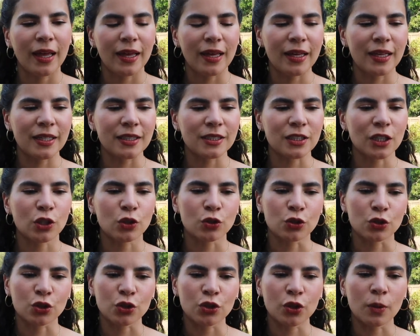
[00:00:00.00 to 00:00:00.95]
is
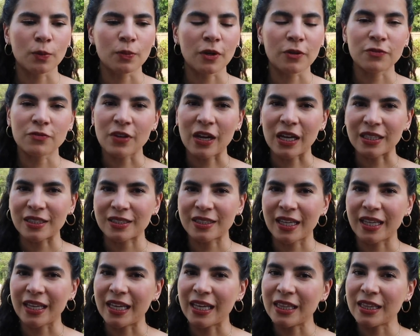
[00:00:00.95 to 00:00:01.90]
to stop
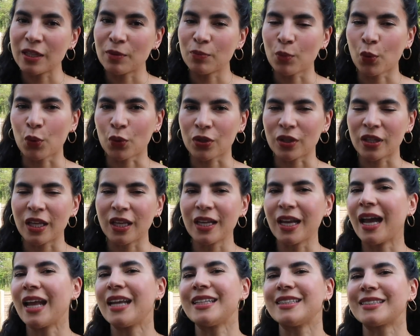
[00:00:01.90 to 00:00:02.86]
fasting in the
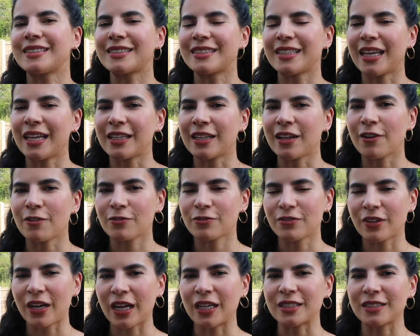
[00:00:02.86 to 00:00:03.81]
morning and instead
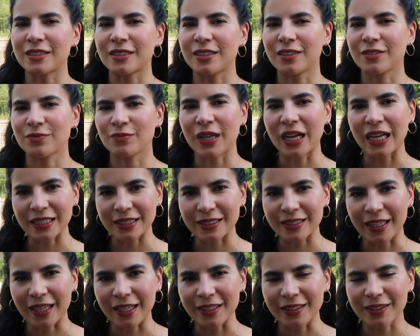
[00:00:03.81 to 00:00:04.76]
fast at
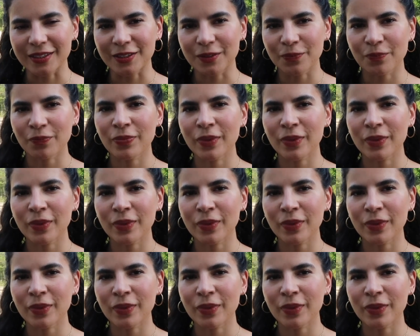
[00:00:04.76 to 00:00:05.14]
night.